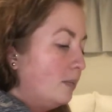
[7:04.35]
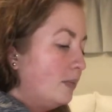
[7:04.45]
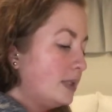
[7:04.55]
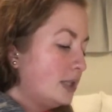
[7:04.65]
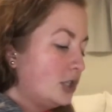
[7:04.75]

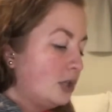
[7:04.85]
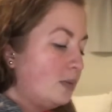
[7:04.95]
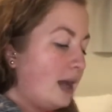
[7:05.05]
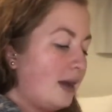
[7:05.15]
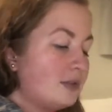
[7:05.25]
position, we
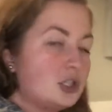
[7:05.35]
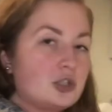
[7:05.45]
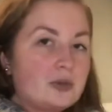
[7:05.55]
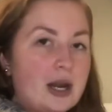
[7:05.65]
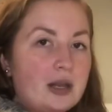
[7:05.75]
have
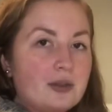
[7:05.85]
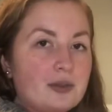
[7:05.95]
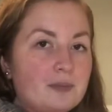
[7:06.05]
Strength.